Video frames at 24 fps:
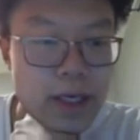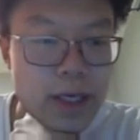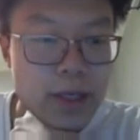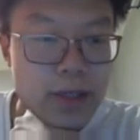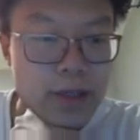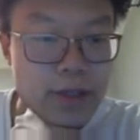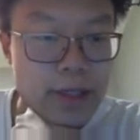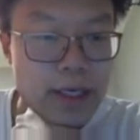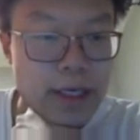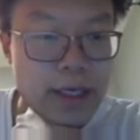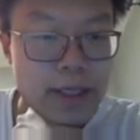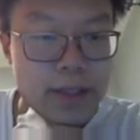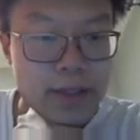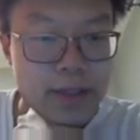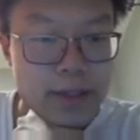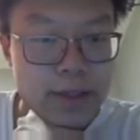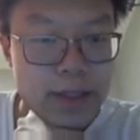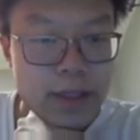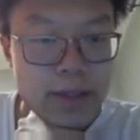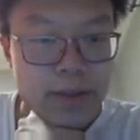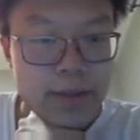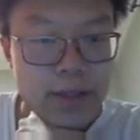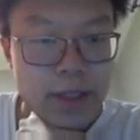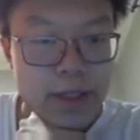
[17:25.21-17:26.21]
So yeah,
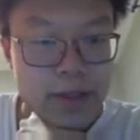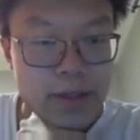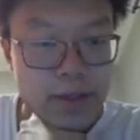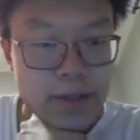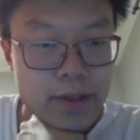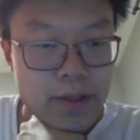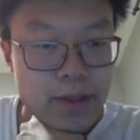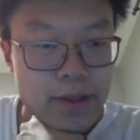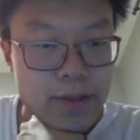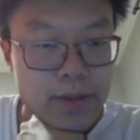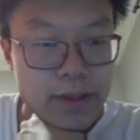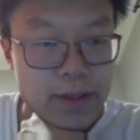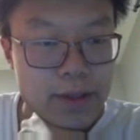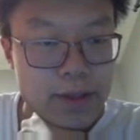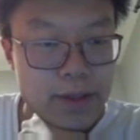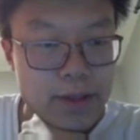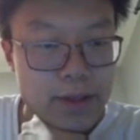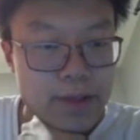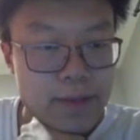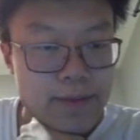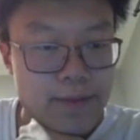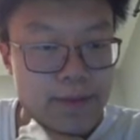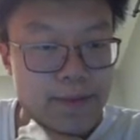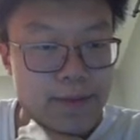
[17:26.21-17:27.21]
that'll be our starting
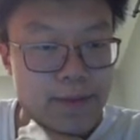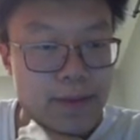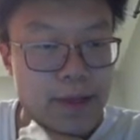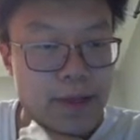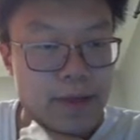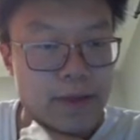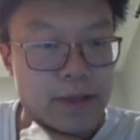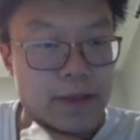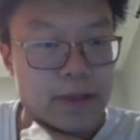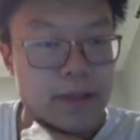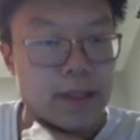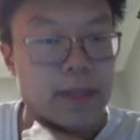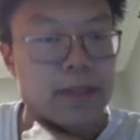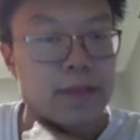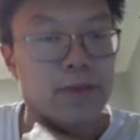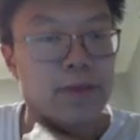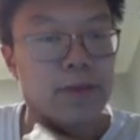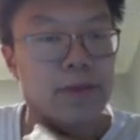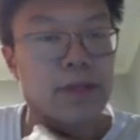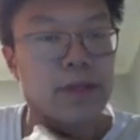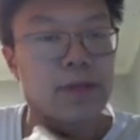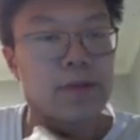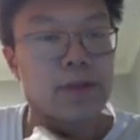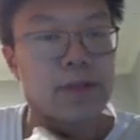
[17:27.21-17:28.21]
position. If it's less than or
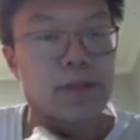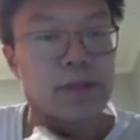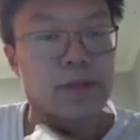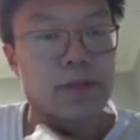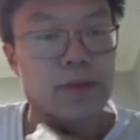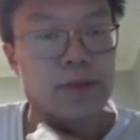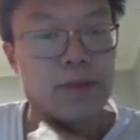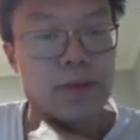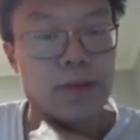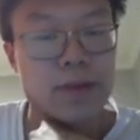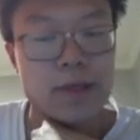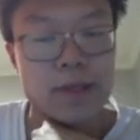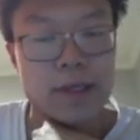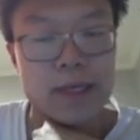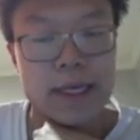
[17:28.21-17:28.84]
equal to